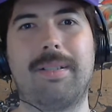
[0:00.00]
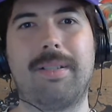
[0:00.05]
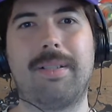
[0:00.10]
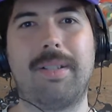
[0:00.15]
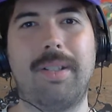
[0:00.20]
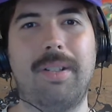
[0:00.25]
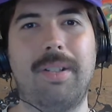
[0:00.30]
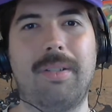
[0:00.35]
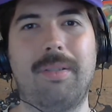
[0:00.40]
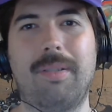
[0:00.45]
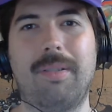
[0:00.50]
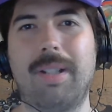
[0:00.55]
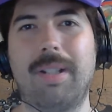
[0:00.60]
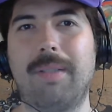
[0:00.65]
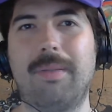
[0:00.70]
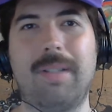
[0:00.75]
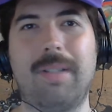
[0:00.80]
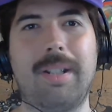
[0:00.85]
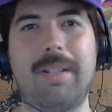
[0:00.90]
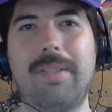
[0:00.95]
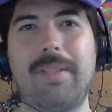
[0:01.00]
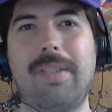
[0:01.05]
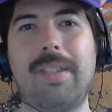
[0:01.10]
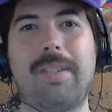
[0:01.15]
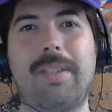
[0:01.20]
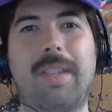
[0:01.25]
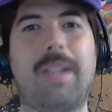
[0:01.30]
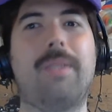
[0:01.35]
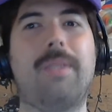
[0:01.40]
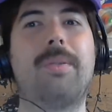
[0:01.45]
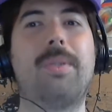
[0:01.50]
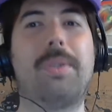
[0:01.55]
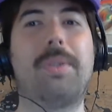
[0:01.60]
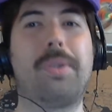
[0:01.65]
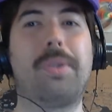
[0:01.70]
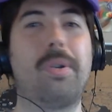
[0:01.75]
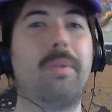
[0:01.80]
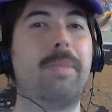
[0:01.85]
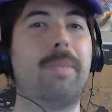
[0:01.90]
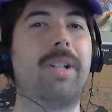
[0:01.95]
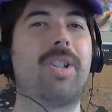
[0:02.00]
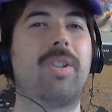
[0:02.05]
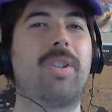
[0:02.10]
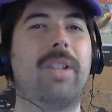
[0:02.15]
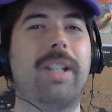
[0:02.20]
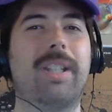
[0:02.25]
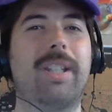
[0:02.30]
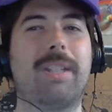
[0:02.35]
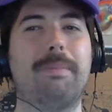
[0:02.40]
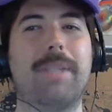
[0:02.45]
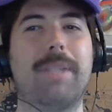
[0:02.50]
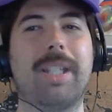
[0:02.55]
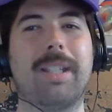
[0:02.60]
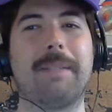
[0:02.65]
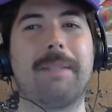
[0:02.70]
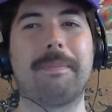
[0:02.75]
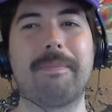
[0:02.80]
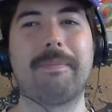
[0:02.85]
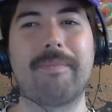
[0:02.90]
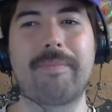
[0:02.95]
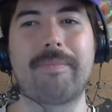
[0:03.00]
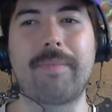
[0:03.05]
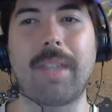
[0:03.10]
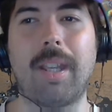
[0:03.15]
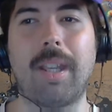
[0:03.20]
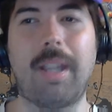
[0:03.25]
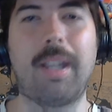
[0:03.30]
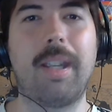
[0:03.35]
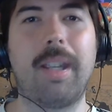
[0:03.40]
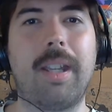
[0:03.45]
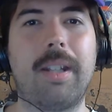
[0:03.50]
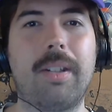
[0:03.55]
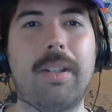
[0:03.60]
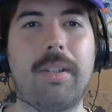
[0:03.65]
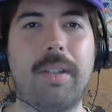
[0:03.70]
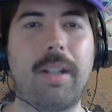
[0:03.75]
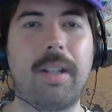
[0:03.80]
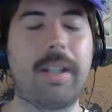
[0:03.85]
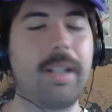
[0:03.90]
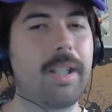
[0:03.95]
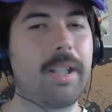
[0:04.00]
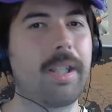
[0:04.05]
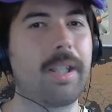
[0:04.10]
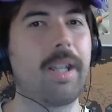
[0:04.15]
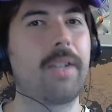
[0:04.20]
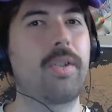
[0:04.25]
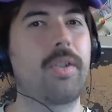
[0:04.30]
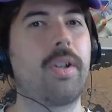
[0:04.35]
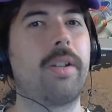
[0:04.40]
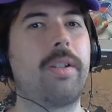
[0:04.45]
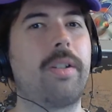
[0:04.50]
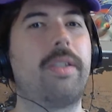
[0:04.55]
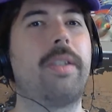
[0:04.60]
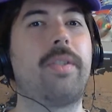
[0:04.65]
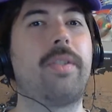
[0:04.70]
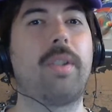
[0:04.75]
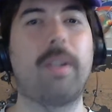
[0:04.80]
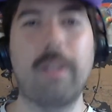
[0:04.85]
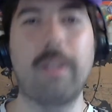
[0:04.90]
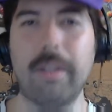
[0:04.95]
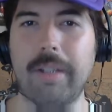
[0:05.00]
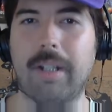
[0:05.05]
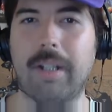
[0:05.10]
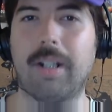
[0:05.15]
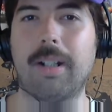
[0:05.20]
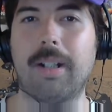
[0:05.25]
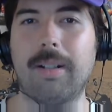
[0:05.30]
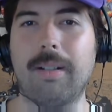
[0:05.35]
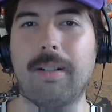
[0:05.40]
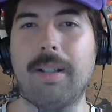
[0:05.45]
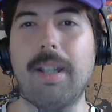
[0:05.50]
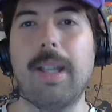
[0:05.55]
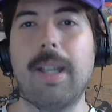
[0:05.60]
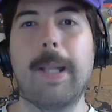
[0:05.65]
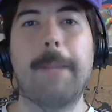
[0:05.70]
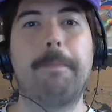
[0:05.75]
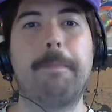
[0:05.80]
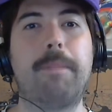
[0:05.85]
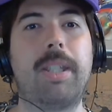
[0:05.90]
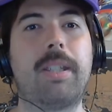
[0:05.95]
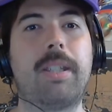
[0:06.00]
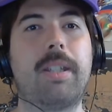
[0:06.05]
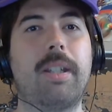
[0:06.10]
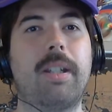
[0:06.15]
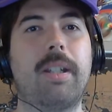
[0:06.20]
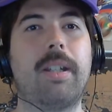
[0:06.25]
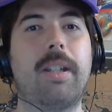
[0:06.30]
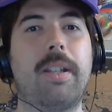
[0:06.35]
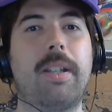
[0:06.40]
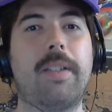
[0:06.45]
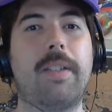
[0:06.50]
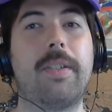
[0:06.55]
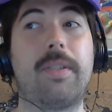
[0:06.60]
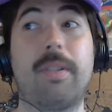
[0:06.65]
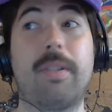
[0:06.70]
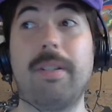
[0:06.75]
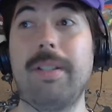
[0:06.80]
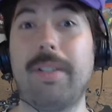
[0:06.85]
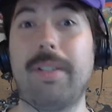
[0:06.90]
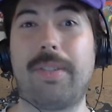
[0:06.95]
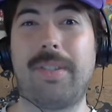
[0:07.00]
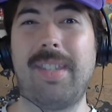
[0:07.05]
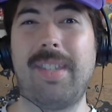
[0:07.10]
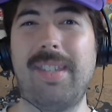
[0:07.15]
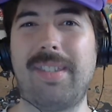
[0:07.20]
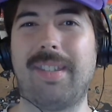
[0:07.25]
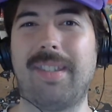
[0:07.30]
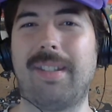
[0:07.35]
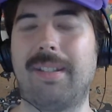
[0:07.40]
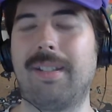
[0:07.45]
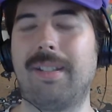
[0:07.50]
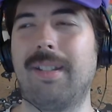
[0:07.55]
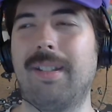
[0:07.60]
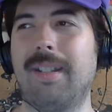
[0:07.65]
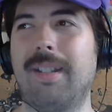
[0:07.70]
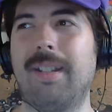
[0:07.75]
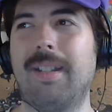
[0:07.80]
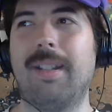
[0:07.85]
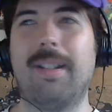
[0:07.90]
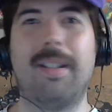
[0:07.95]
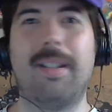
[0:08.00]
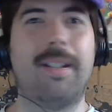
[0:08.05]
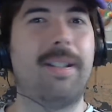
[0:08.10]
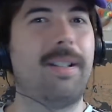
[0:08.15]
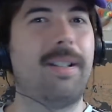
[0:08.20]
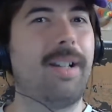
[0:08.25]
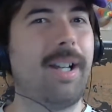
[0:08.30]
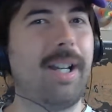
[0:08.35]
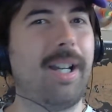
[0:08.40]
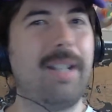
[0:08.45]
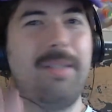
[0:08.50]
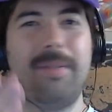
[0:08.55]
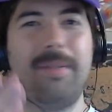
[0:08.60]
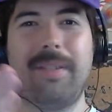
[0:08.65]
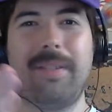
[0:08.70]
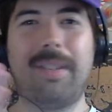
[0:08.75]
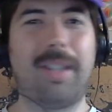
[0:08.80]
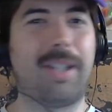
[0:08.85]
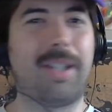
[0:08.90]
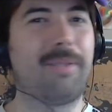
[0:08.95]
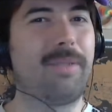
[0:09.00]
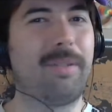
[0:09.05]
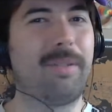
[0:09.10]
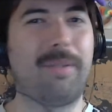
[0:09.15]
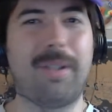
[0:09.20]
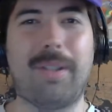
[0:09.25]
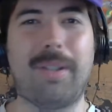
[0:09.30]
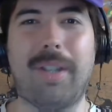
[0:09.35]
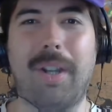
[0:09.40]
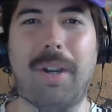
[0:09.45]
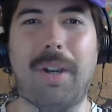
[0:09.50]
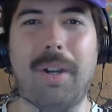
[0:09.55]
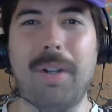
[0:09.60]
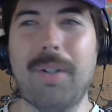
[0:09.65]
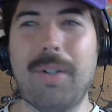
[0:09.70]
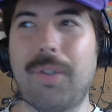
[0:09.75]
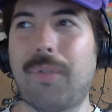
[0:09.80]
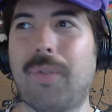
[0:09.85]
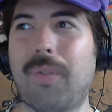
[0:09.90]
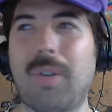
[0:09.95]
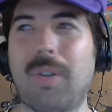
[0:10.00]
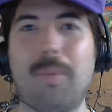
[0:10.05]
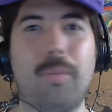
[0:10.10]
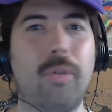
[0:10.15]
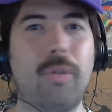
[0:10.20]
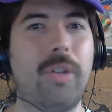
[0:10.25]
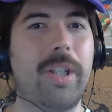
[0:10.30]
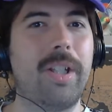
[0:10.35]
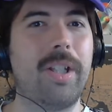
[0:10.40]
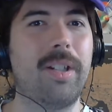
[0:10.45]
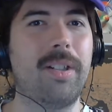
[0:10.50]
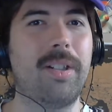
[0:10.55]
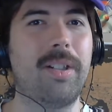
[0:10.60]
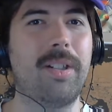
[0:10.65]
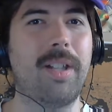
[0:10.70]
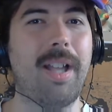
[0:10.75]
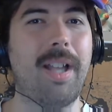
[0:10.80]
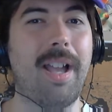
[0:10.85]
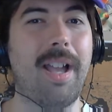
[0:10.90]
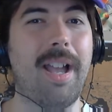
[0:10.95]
Why does he sound so much like me? And I didn't catch on to this earlier because during the season, I don't think we really heard from Will